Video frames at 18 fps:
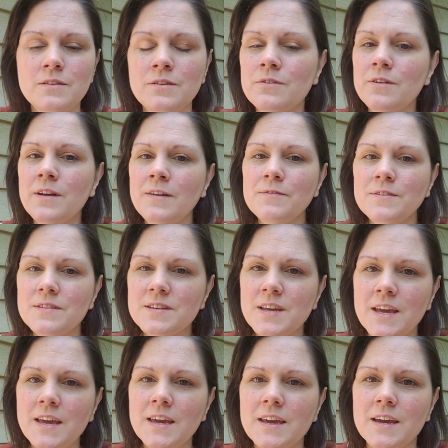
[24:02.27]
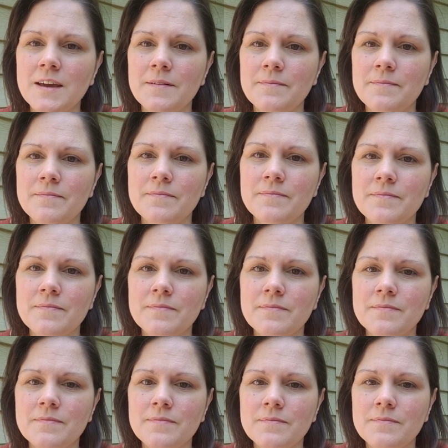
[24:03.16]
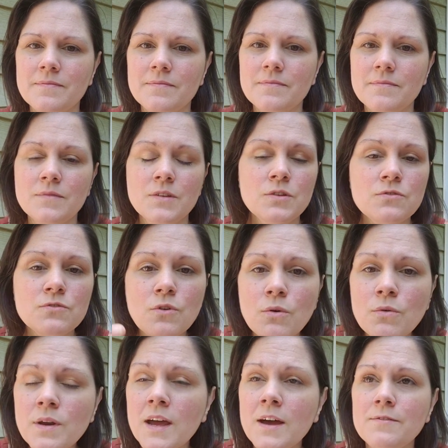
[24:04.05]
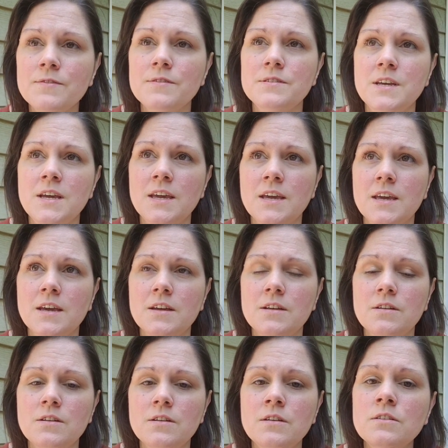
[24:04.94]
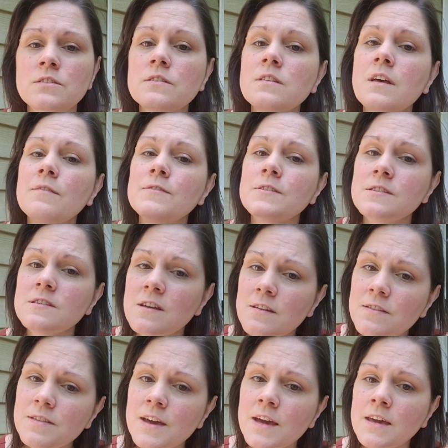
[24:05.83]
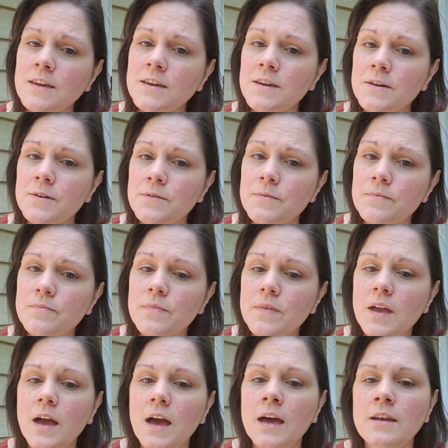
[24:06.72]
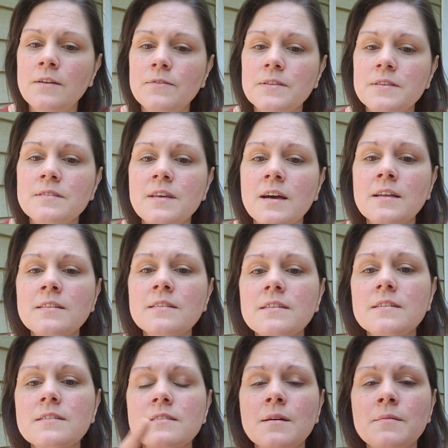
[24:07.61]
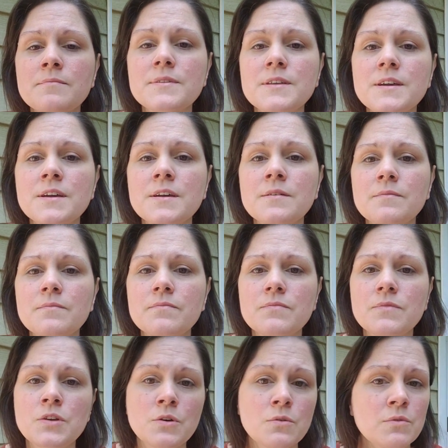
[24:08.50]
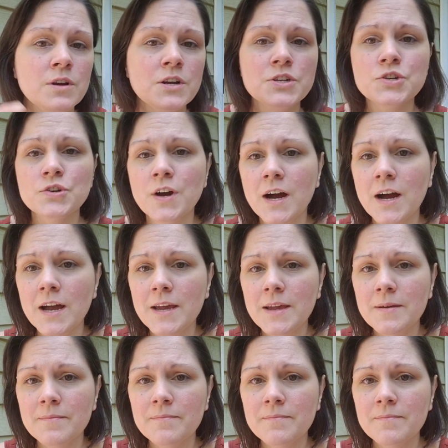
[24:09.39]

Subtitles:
You don't have to take it. You don't have to take it. You just have to say thank you. And if it sounds like something you want to try,